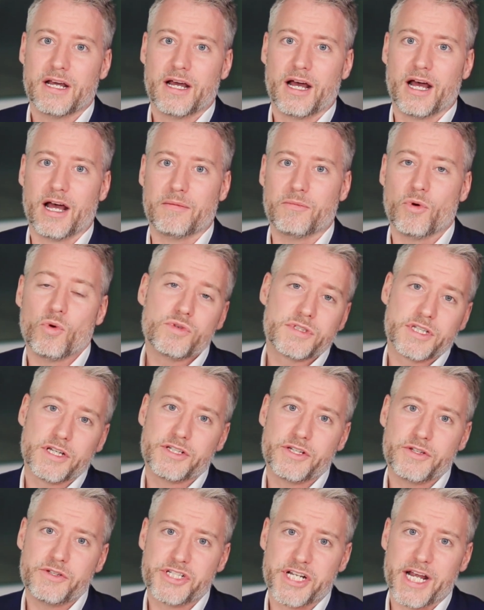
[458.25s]
Also
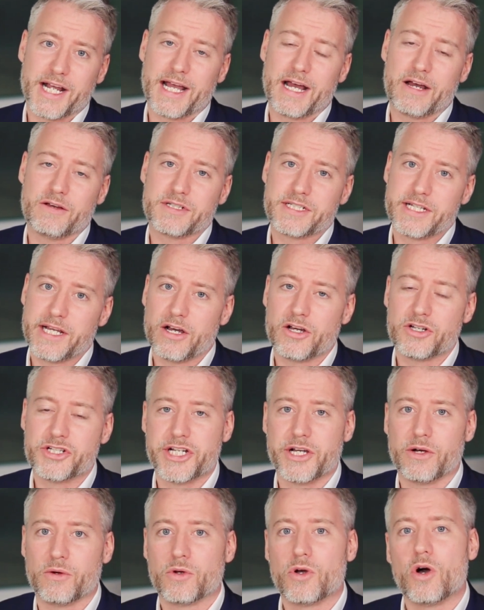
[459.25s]
do check out
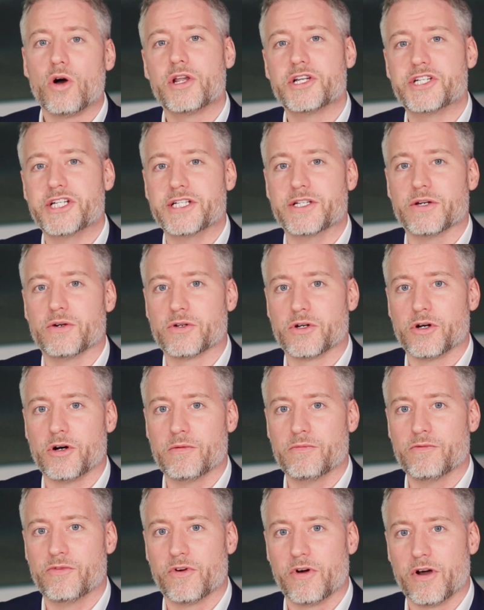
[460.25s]

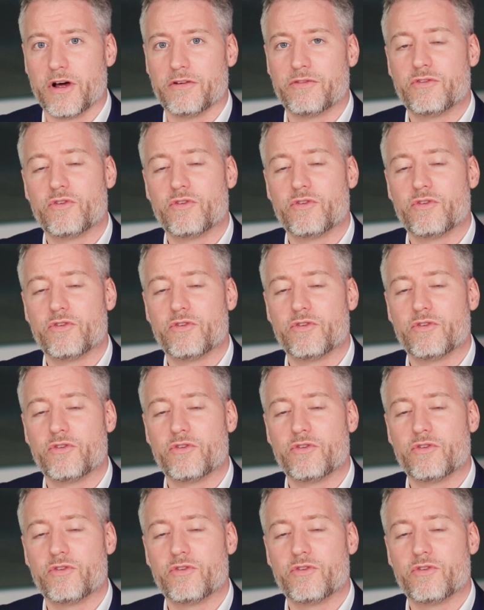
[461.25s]
drgoncology.com for our